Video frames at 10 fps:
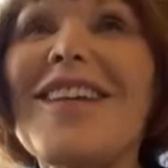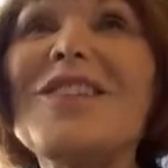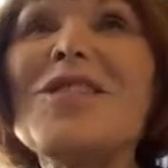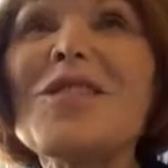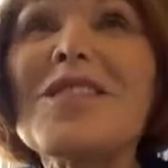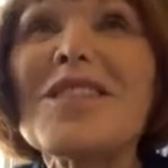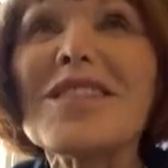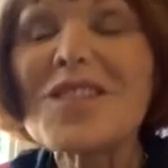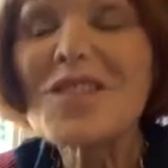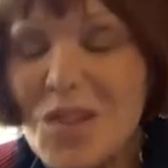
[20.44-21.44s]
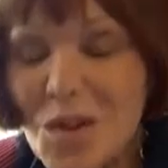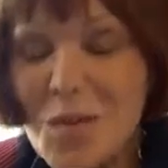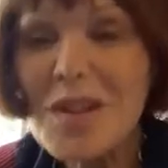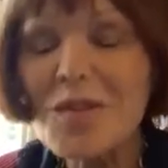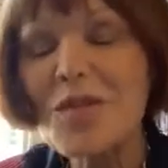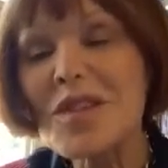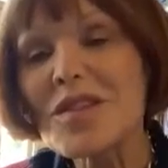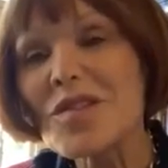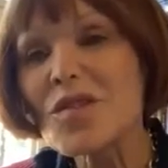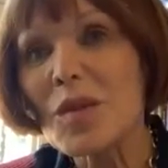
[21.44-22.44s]
You know, there's so many
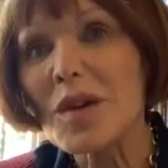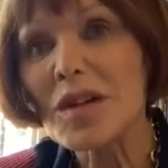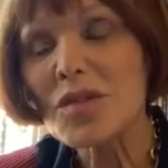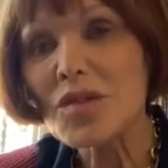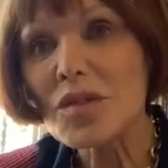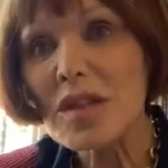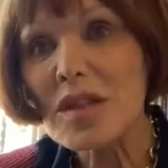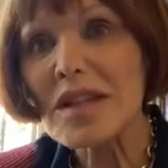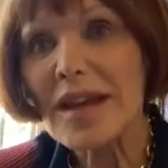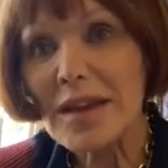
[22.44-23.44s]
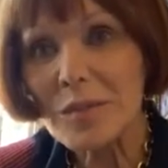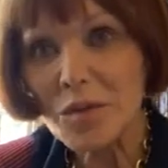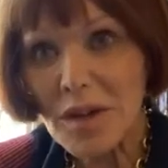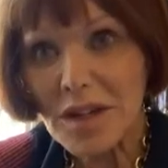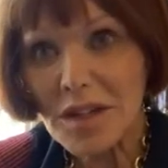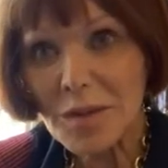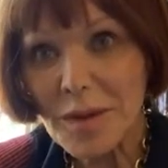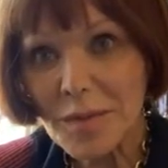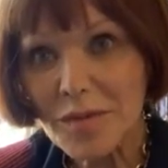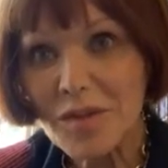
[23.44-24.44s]
reasons why you do this. I am a writer
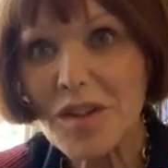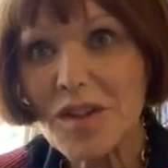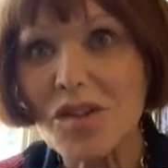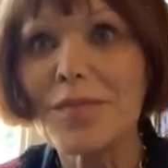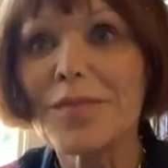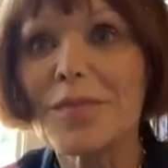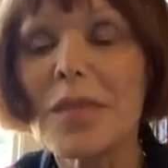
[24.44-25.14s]
by profession.